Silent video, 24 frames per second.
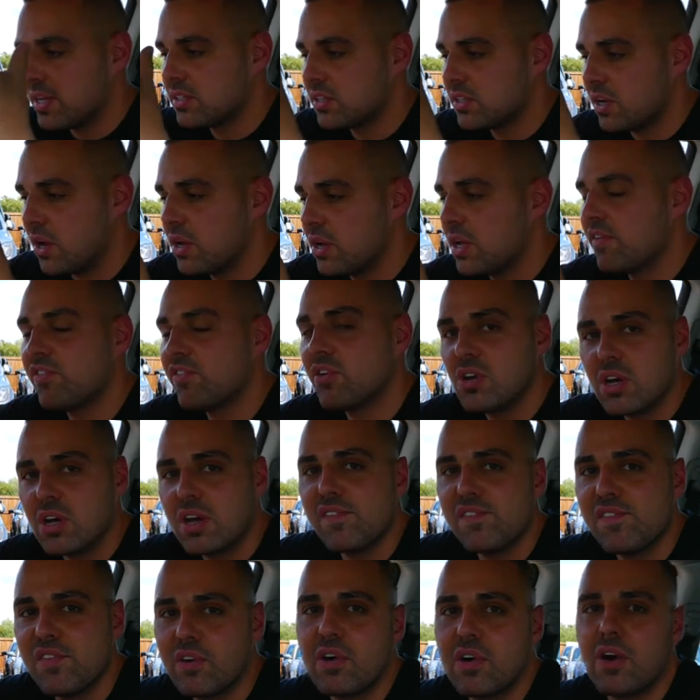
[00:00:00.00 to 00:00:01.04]
So if you're
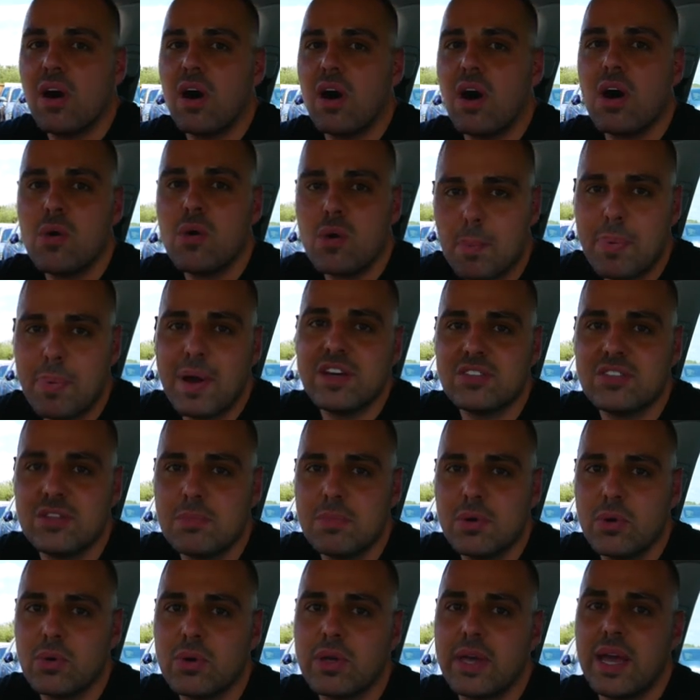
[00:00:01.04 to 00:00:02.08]
looking for a car, we're based in
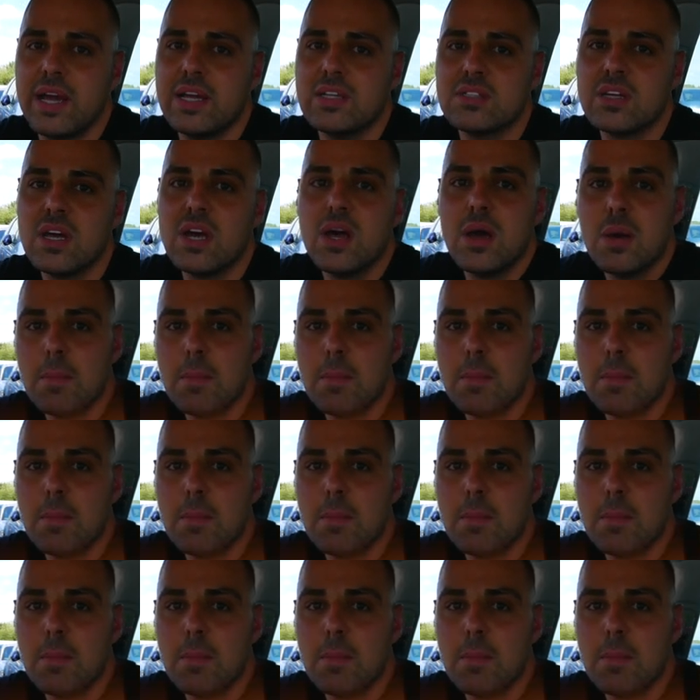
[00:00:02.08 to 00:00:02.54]
Milton Keynes,